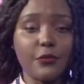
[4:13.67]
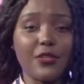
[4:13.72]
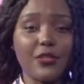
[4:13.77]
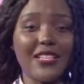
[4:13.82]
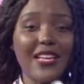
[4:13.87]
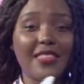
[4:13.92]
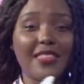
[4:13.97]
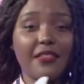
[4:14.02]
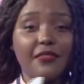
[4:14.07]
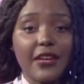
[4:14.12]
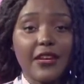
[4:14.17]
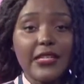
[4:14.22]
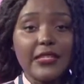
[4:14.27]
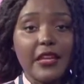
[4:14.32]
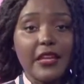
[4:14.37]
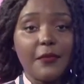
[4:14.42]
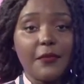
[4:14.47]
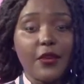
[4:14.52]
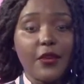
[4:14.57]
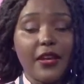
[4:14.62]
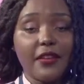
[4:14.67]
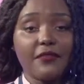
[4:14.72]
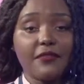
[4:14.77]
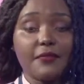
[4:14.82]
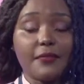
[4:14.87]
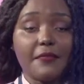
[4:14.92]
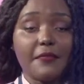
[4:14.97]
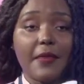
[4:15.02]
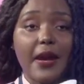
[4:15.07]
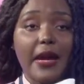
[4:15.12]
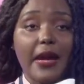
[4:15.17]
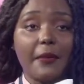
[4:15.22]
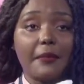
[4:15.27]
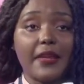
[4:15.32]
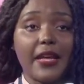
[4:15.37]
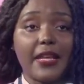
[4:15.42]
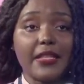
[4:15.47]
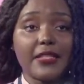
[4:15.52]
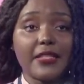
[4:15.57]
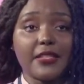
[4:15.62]
Was that the first time you had
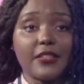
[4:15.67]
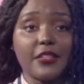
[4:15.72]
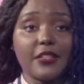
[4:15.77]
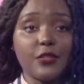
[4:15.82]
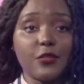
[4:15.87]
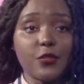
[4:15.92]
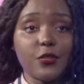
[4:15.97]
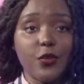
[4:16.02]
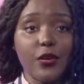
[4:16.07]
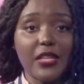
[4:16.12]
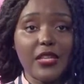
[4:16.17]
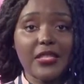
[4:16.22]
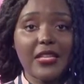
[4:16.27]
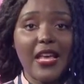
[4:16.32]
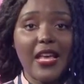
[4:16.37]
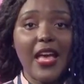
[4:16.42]
backup dancers in your songs?